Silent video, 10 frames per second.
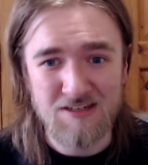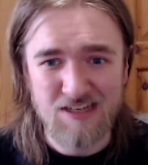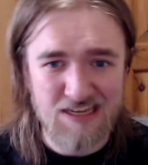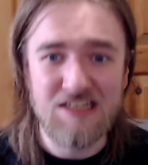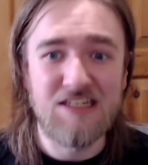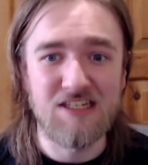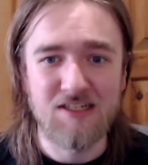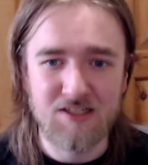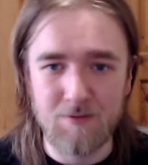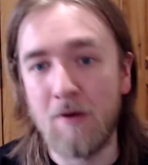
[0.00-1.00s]
is
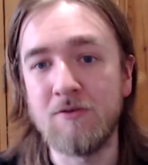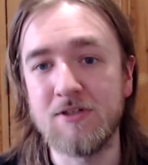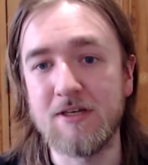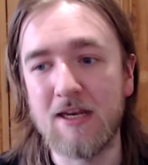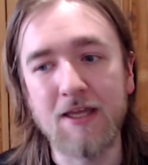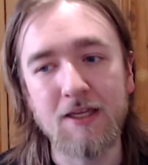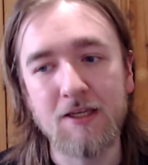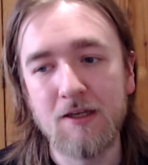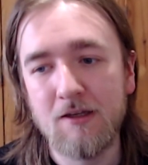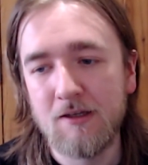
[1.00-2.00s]

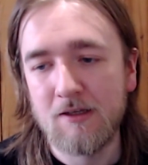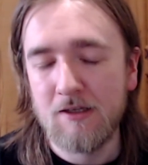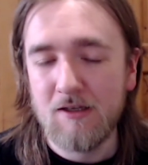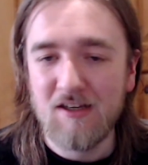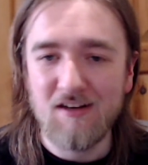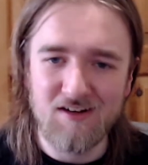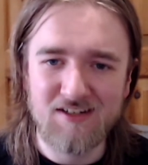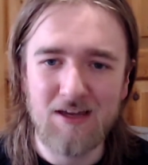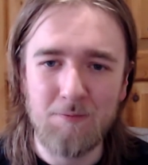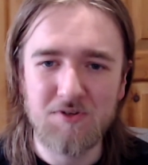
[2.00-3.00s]
supposedly an
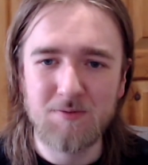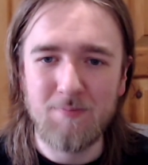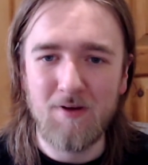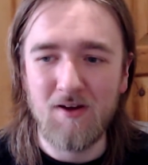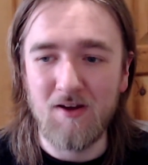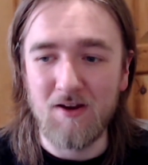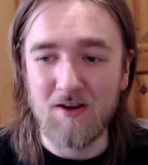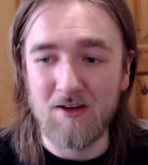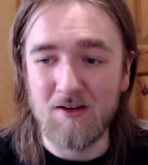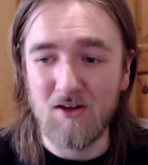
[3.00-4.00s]
attempt
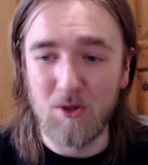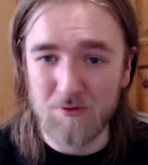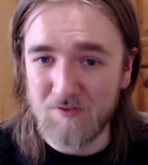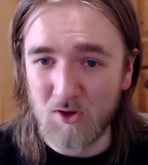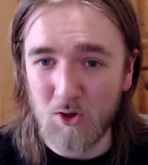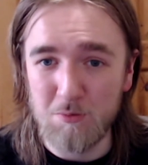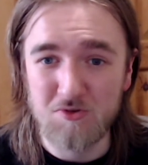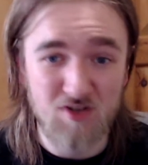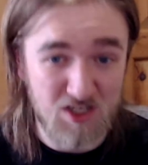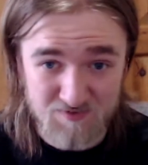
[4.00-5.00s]
by homophobes,
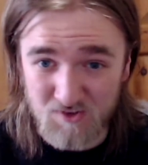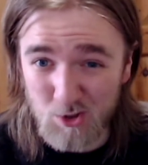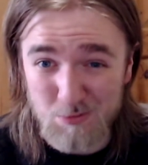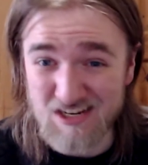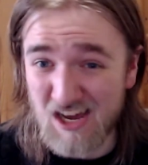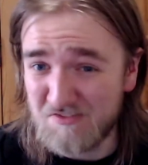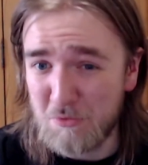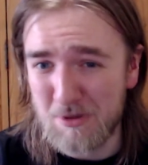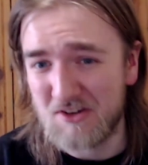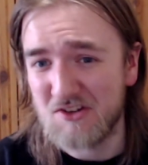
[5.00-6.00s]
transphobes, and other
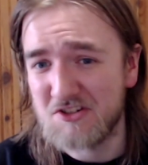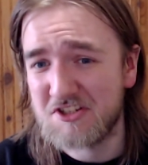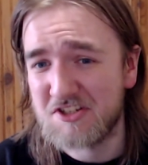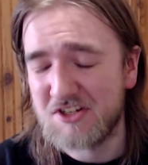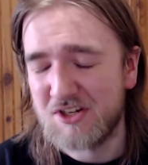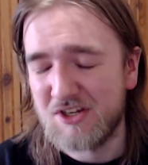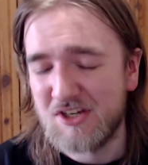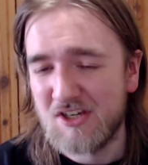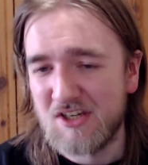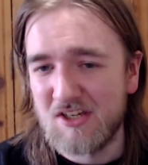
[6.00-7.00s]
bigots
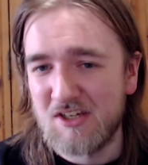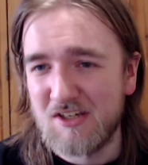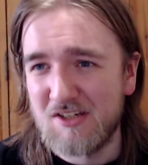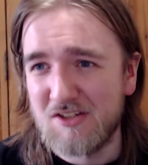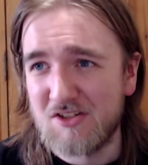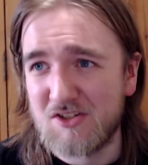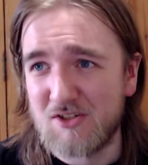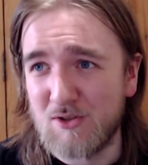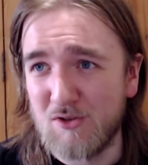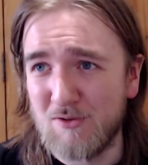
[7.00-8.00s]

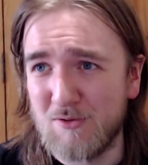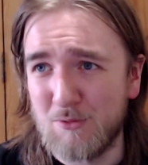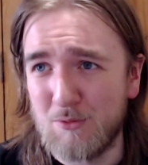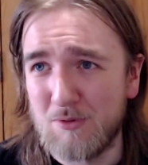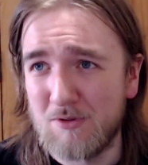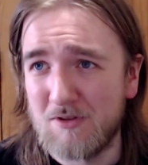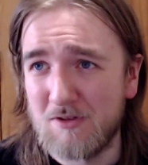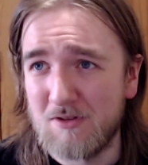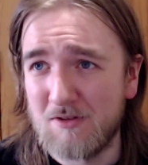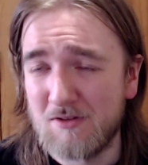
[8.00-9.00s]
to
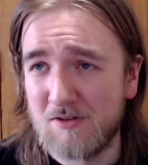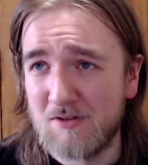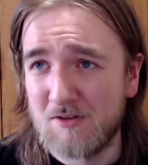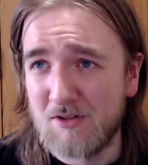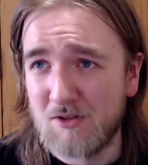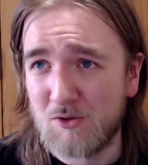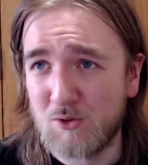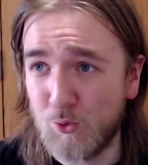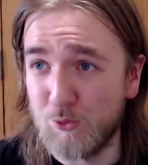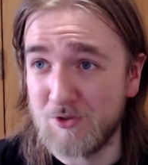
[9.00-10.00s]

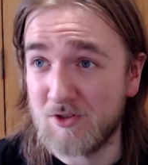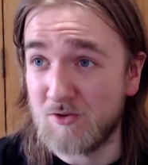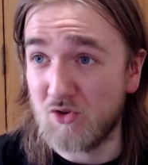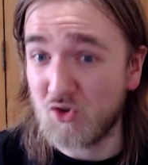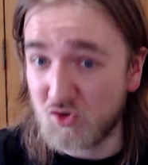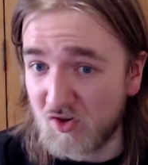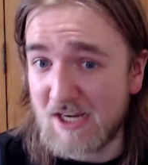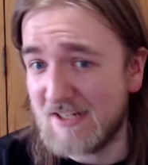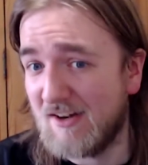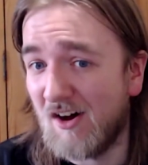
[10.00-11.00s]
cause
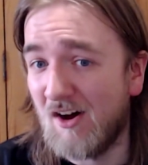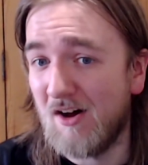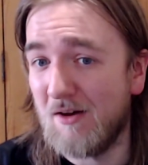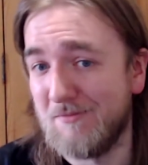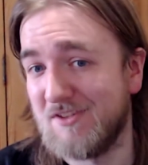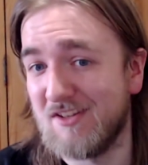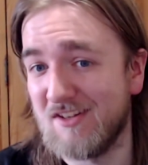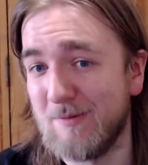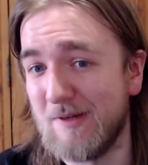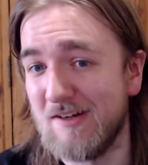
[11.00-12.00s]
great harm to the
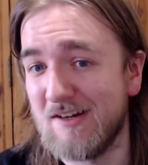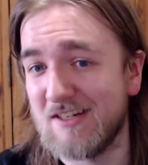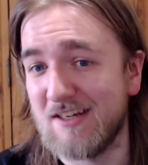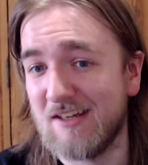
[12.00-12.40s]
community.